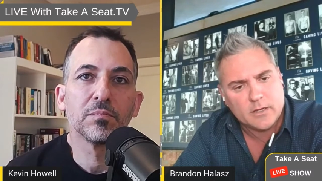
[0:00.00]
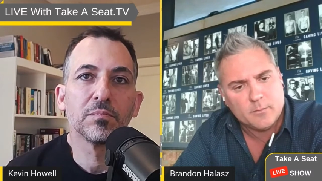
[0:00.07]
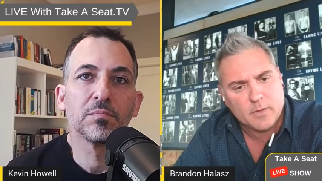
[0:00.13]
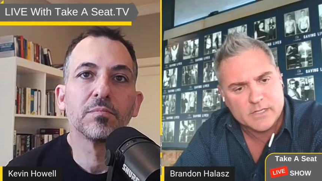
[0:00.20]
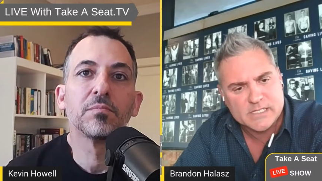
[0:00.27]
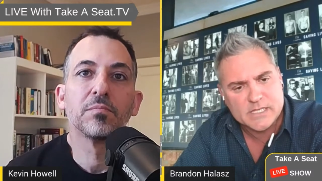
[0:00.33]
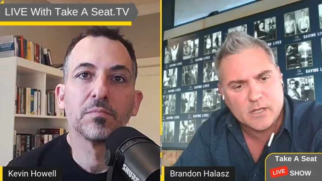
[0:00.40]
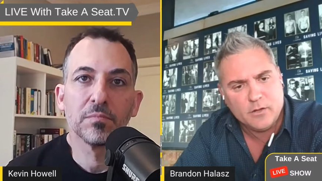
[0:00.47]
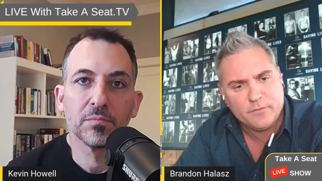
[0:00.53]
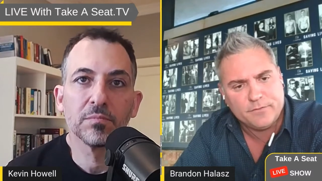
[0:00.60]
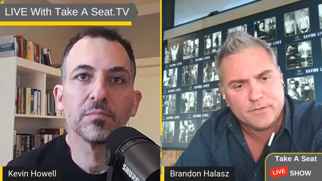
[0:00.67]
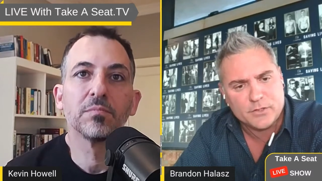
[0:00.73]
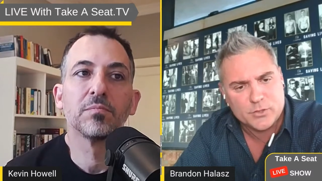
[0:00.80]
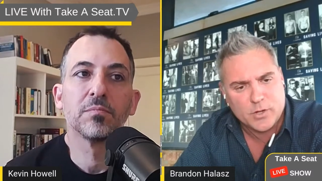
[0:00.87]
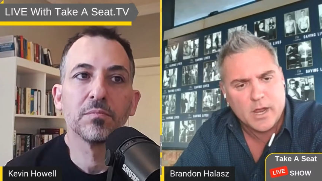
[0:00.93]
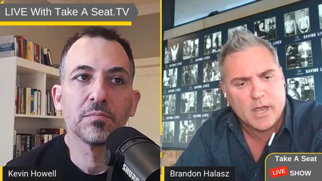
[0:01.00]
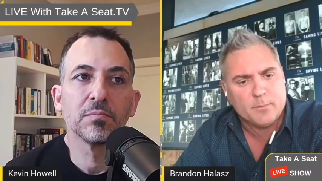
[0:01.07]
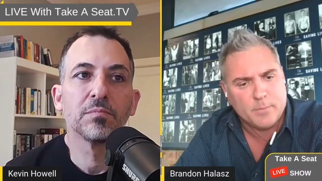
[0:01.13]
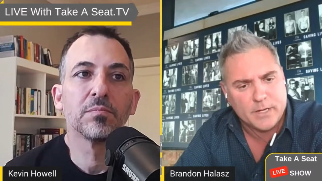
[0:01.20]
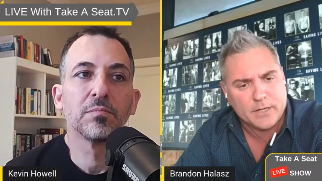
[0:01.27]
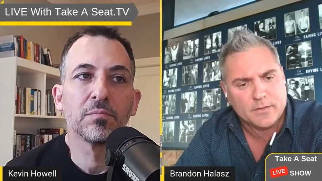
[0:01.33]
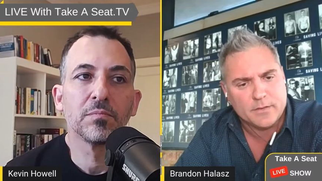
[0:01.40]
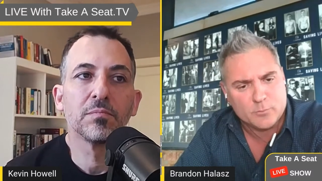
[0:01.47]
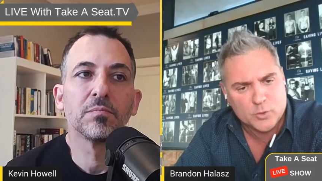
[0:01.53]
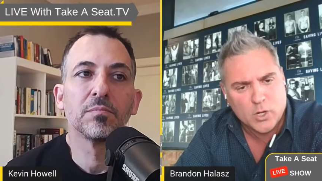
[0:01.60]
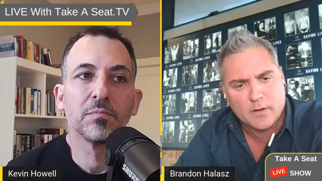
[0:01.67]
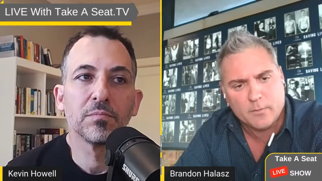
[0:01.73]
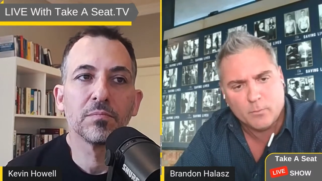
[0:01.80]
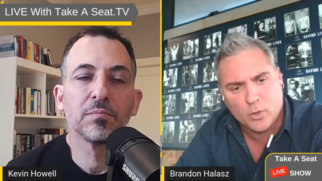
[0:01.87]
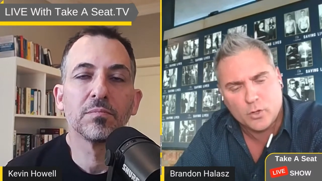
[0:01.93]
Speaker 1: in myself and try and better them,
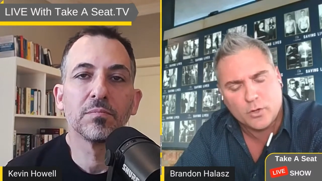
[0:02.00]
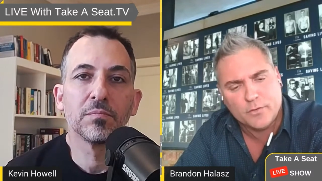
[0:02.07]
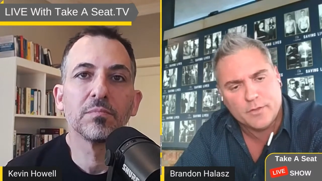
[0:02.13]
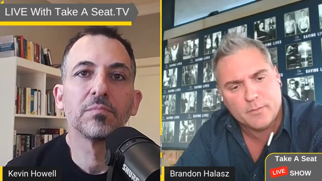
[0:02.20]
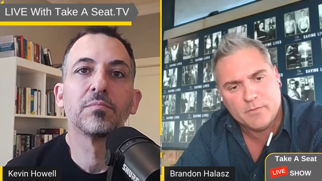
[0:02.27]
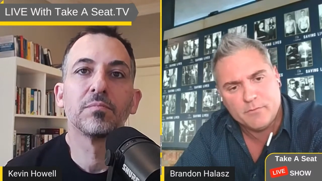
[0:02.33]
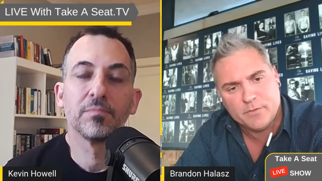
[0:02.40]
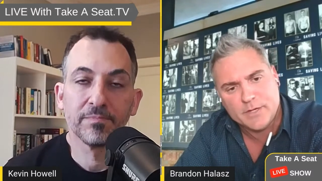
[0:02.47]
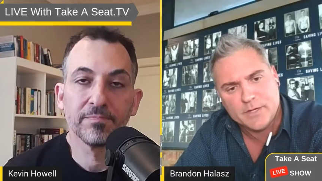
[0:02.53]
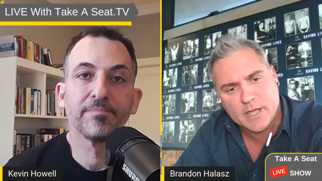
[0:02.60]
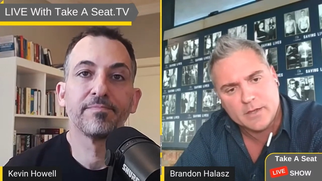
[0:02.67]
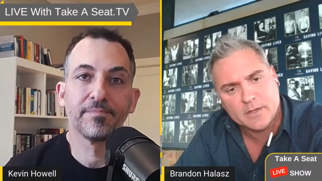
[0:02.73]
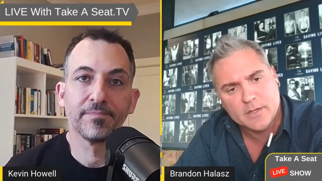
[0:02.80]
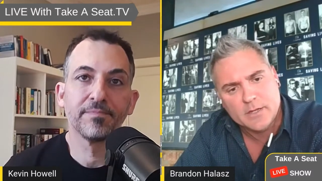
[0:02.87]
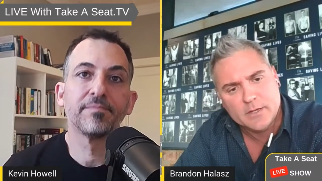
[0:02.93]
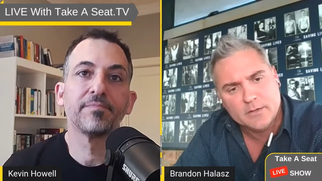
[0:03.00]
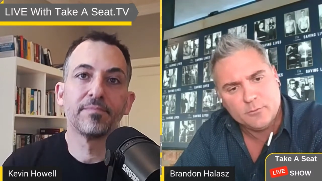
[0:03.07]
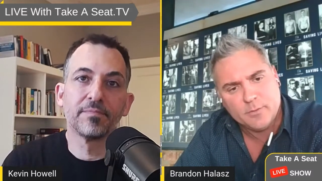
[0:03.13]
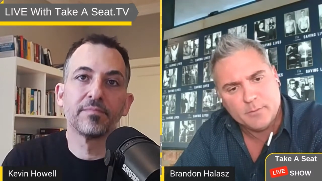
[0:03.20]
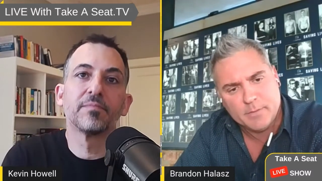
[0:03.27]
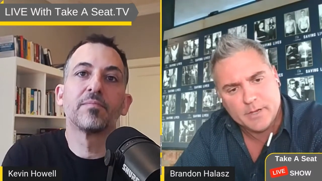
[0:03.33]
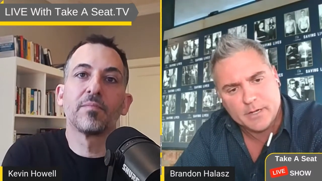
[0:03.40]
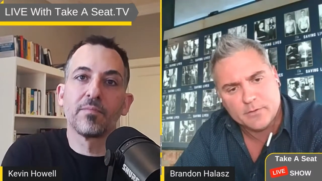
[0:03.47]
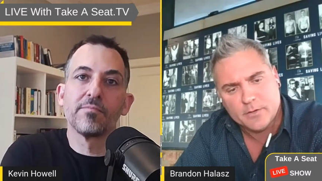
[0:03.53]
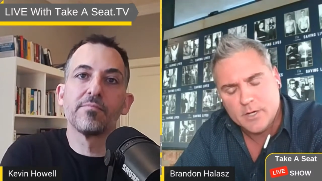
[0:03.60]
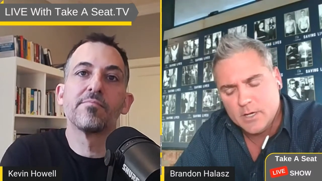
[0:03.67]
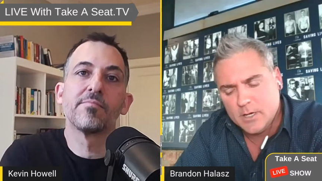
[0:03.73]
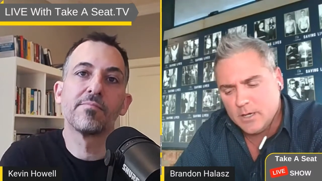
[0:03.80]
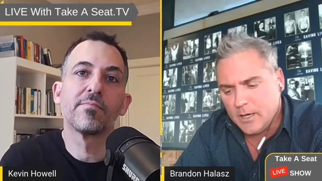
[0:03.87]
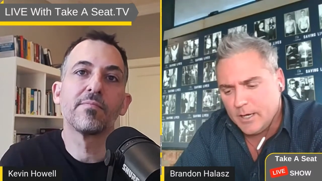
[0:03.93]
try and work on them every day to be better.
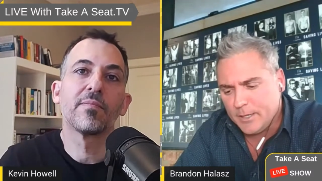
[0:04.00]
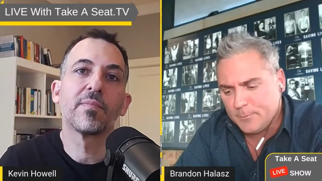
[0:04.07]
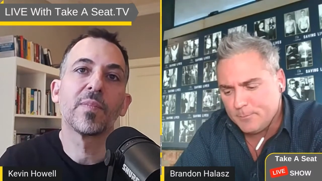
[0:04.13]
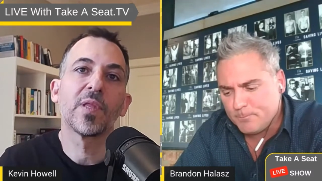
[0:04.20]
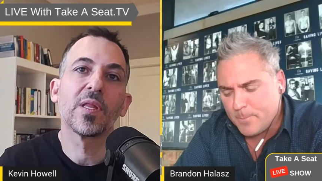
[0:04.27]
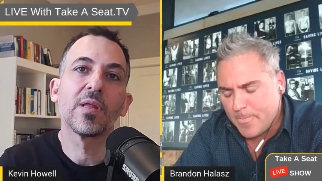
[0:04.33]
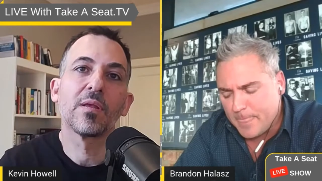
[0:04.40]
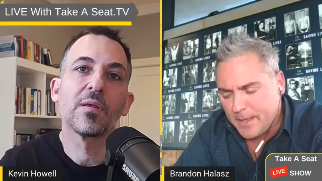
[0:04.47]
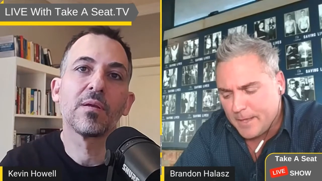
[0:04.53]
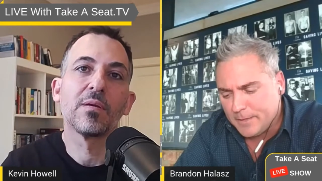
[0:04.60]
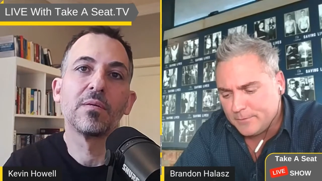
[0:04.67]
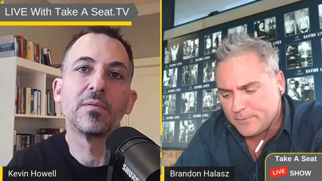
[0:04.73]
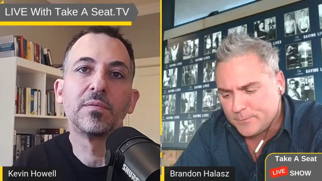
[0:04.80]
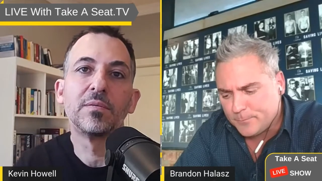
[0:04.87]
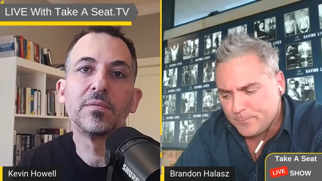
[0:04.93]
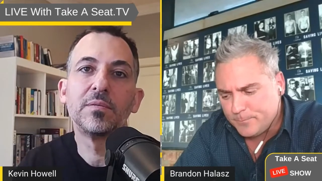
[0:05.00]
Um, and